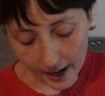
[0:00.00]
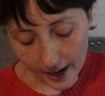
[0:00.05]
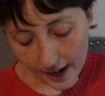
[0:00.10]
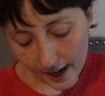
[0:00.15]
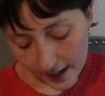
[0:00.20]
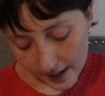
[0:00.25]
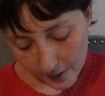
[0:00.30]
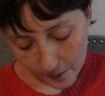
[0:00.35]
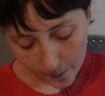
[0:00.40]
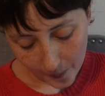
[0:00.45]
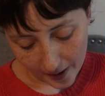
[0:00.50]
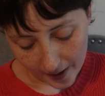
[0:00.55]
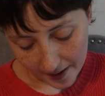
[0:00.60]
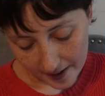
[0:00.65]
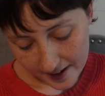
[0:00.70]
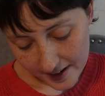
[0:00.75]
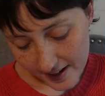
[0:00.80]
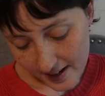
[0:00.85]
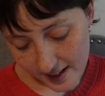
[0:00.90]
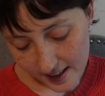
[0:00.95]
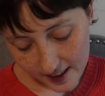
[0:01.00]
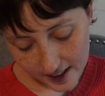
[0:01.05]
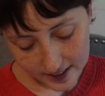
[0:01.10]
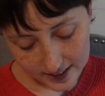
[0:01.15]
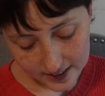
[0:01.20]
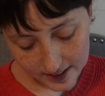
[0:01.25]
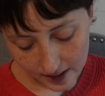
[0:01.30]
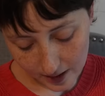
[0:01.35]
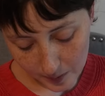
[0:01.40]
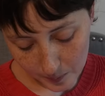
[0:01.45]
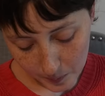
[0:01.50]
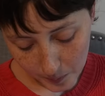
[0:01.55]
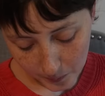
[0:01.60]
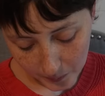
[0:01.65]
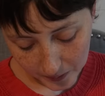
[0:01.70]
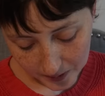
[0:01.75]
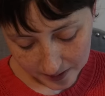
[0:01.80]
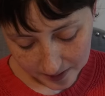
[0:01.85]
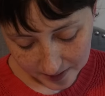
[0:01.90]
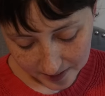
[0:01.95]
Anyway, that's not
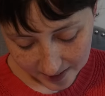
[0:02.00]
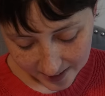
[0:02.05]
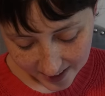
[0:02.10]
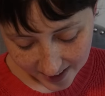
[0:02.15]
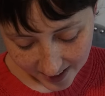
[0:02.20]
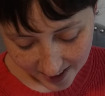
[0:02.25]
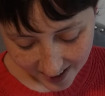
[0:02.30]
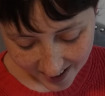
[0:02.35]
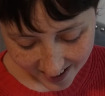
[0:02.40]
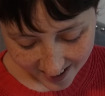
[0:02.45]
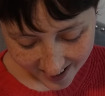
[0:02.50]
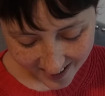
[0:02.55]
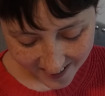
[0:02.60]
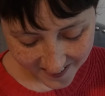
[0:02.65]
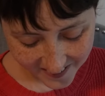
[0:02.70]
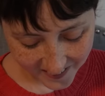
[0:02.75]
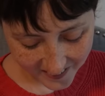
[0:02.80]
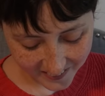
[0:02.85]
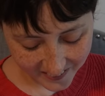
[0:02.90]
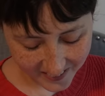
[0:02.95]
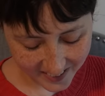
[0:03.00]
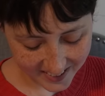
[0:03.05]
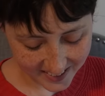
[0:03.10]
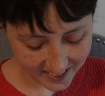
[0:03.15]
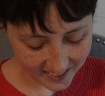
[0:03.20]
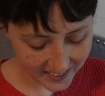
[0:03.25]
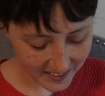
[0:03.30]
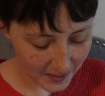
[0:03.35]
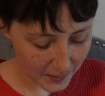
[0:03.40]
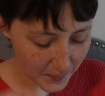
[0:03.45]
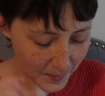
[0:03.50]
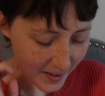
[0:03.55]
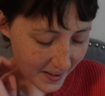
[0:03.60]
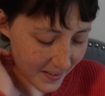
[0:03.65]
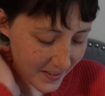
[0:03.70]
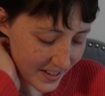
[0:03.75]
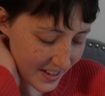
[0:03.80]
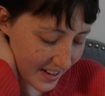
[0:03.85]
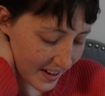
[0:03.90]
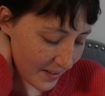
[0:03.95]
important. What were we talking
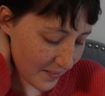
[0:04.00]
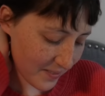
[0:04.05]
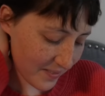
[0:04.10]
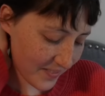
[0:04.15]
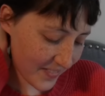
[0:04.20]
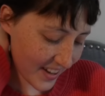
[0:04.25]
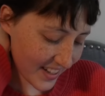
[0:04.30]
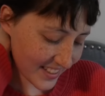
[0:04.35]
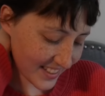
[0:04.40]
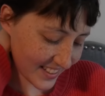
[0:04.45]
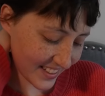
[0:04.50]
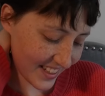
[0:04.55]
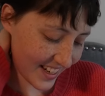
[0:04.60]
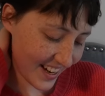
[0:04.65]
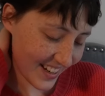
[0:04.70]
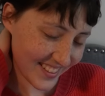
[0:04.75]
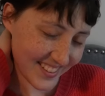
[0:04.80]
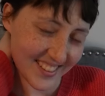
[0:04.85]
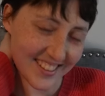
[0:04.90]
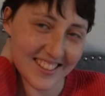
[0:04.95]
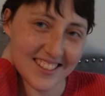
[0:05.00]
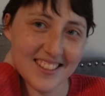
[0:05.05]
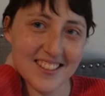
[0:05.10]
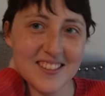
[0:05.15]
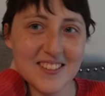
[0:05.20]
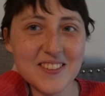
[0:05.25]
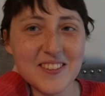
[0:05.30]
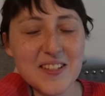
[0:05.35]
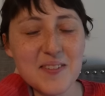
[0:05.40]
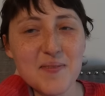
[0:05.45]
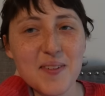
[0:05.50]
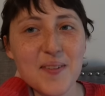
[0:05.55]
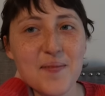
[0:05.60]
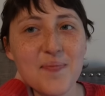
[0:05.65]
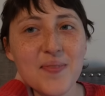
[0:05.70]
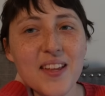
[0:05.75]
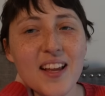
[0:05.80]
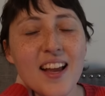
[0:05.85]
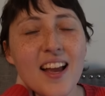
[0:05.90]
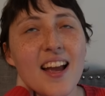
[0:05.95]
about? Yeah, Faslodex is the treatment.
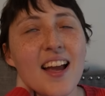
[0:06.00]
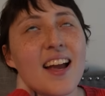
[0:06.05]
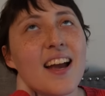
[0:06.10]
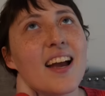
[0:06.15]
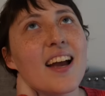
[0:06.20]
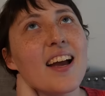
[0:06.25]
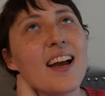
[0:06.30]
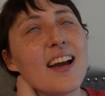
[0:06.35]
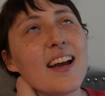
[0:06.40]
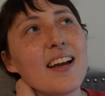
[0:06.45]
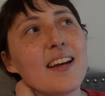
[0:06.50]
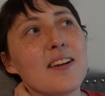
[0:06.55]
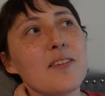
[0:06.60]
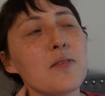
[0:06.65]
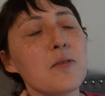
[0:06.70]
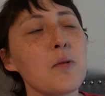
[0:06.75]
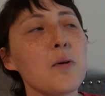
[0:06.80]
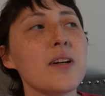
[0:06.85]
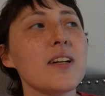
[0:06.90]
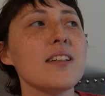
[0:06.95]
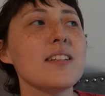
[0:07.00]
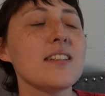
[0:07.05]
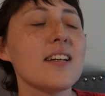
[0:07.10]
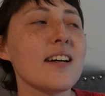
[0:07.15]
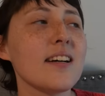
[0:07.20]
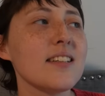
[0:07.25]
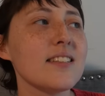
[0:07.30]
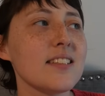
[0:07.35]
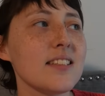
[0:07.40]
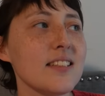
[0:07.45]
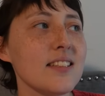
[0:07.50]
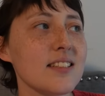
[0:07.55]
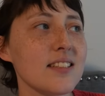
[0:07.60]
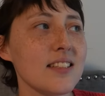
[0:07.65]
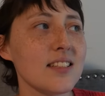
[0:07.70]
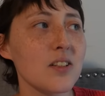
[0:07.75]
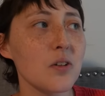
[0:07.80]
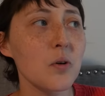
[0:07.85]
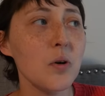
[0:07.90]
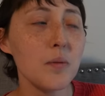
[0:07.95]
And what it does is
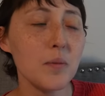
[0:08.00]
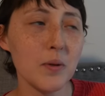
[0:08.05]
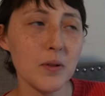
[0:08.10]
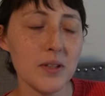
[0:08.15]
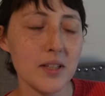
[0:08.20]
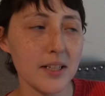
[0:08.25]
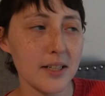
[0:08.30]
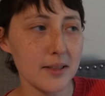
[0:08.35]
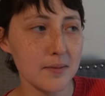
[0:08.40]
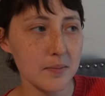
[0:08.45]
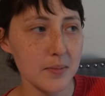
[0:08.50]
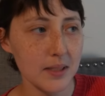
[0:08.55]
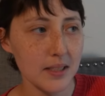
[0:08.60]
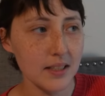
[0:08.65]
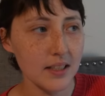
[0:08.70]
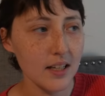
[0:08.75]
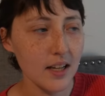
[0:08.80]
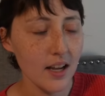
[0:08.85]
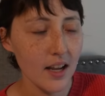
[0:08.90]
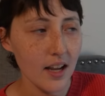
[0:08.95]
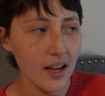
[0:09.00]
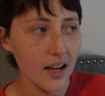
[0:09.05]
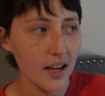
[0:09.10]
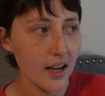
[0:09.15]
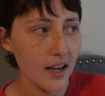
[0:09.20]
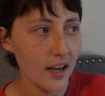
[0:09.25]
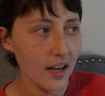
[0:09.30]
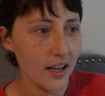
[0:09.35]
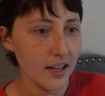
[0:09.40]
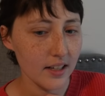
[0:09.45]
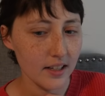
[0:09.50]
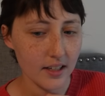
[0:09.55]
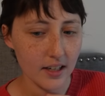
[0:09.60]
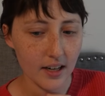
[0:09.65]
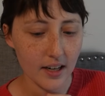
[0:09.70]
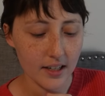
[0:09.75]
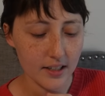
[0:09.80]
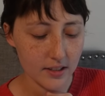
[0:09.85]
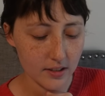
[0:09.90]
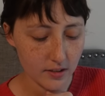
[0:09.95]
it's a hormone therapy, and it
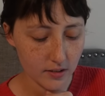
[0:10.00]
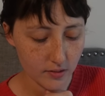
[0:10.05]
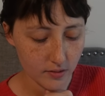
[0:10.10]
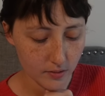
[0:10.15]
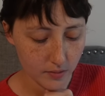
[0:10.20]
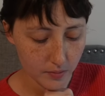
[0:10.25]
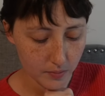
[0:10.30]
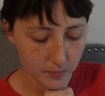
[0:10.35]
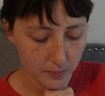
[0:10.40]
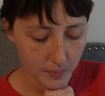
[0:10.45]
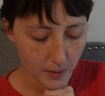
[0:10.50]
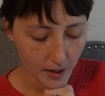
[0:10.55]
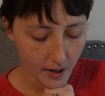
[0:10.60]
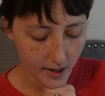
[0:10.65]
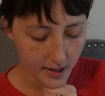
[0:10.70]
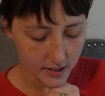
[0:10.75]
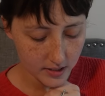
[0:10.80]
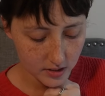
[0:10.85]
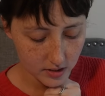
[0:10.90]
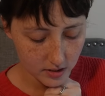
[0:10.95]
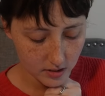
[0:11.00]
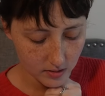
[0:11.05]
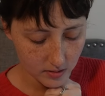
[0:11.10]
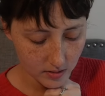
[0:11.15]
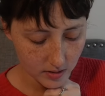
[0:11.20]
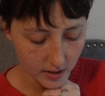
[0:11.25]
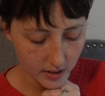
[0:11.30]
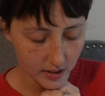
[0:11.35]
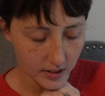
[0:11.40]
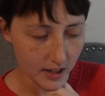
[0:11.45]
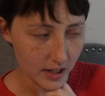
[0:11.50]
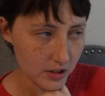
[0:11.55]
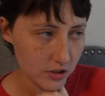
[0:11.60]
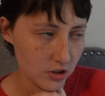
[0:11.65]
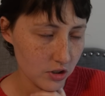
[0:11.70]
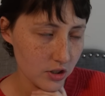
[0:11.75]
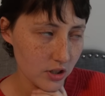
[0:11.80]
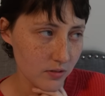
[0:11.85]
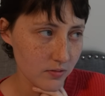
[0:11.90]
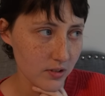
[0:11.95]
kind of binds to the
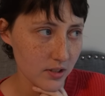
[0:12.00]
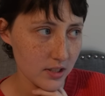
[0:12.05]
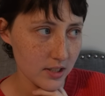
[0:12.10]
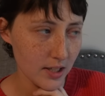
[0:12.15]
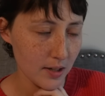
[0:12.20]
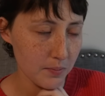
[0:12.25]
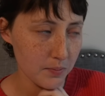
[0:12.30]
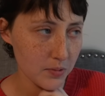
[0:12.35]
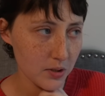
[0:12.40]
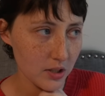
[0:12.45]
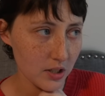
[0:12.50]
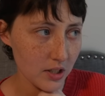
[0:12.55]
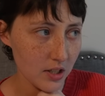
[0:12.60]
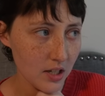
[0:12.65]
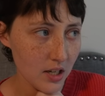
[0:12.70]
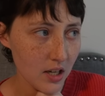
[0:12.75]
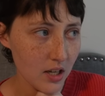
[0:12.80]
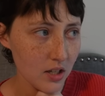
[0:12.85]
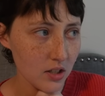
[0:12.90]
estrogen receptor.